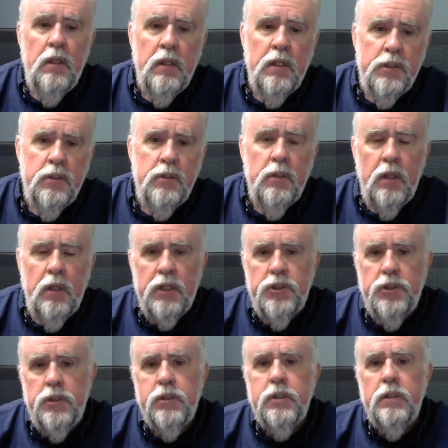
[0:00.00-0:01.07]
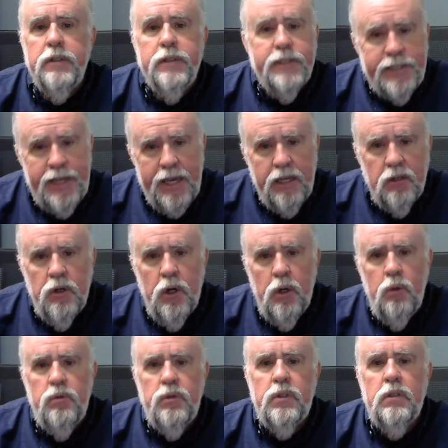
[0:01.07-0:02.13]
listen to lectures, take
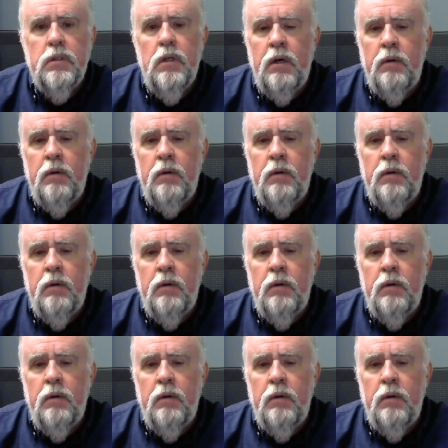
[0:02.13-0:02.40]
notes.